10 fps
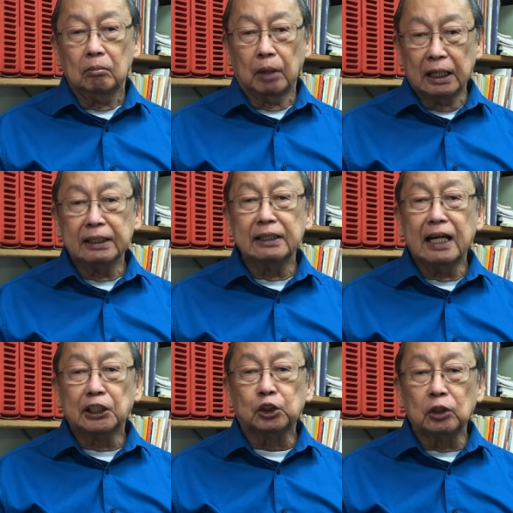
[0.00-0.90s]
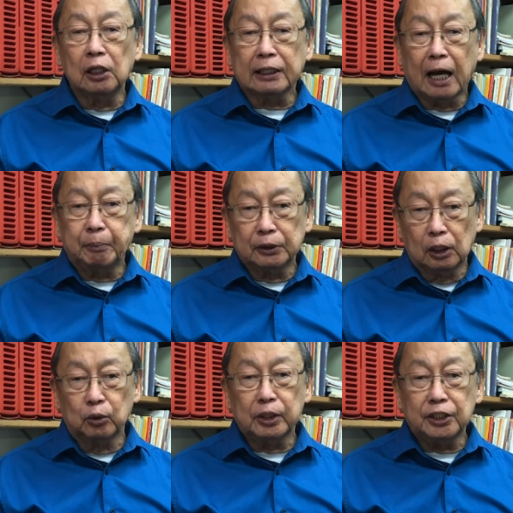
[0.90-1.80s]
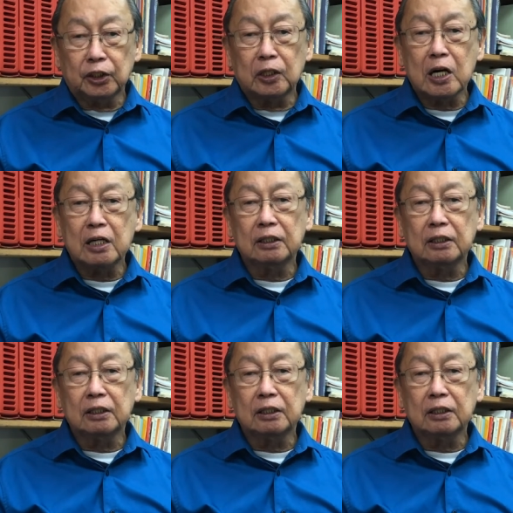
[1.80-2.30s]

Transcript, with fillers: Bayan National Capital Region,